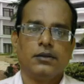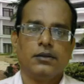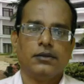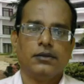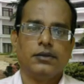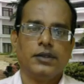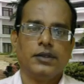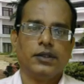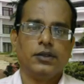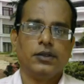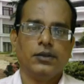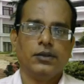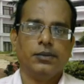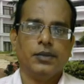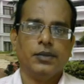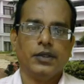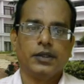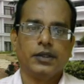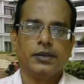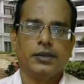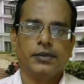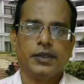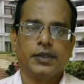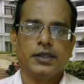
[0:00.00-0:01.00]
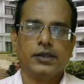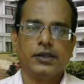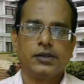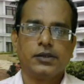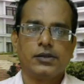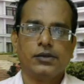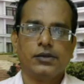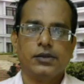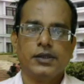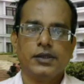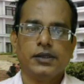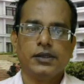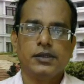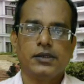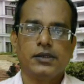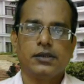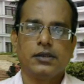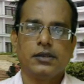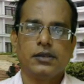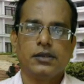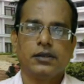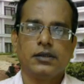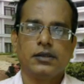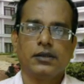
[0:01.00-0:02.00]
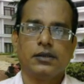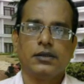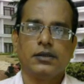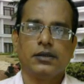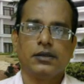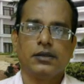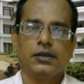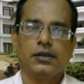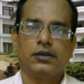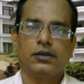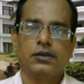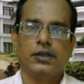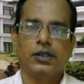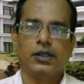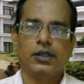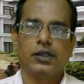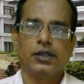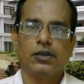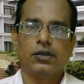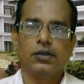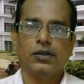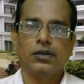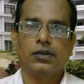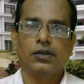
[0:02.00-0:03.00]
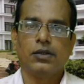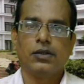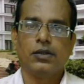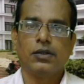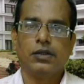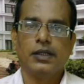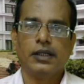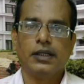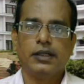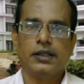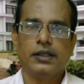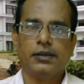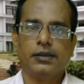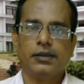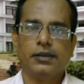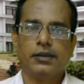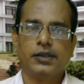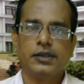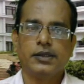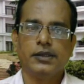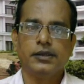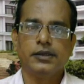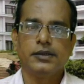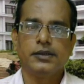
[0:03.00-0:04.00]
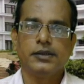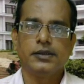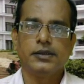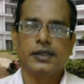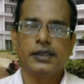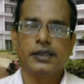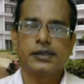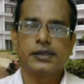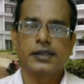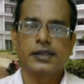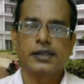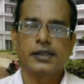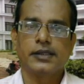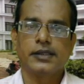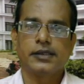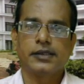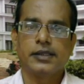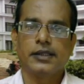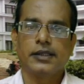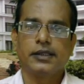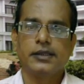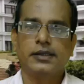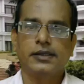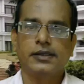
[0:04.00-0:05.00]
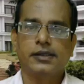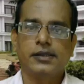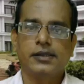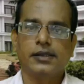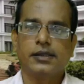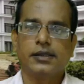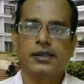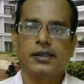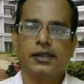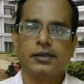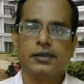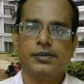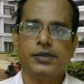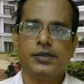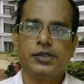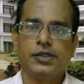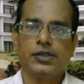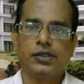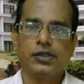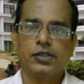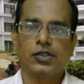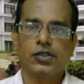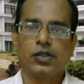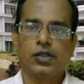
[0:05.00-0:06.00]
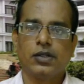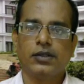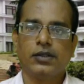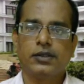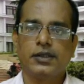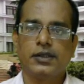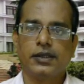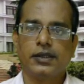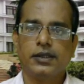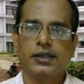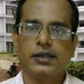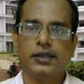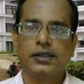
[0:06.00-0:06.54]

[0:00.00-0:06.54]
Very good morning, my dear students. Today we are going to learn about a SISI test, that means a short